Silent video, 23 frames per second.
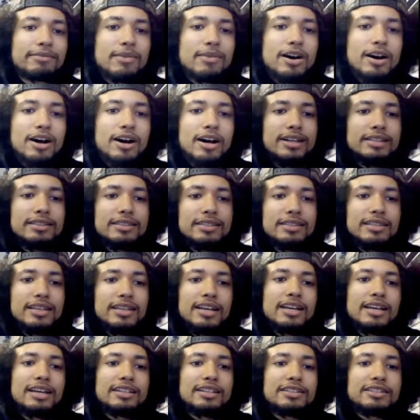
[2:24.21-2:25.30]
mods
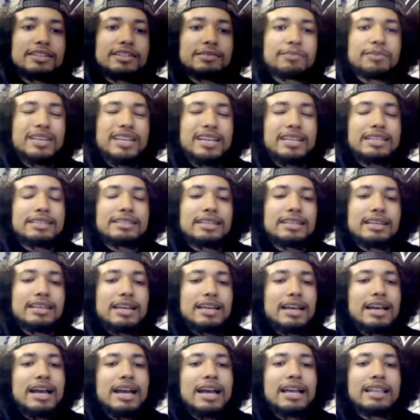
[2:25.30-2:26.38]
just because
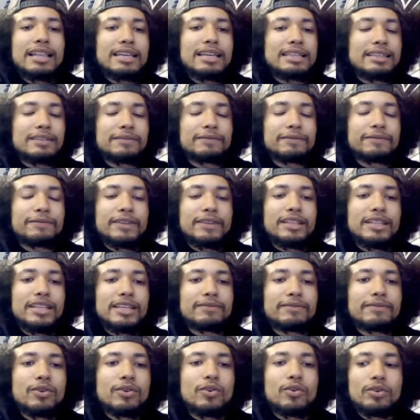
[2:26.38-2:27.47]
I like the feeling
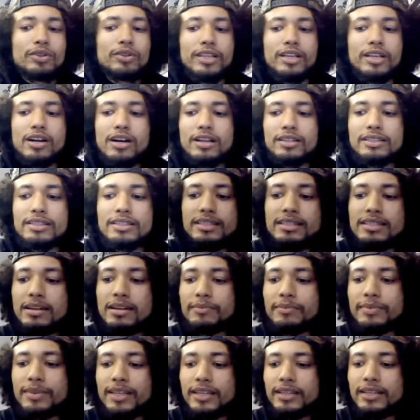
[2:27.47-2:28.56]
of holding on to
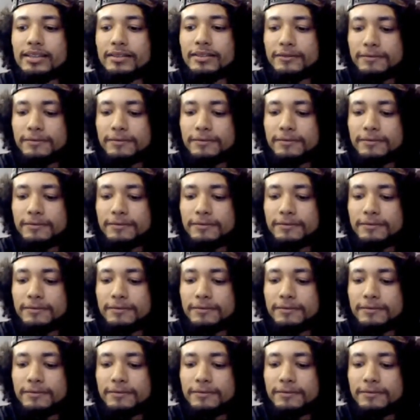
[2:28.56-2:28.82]
something.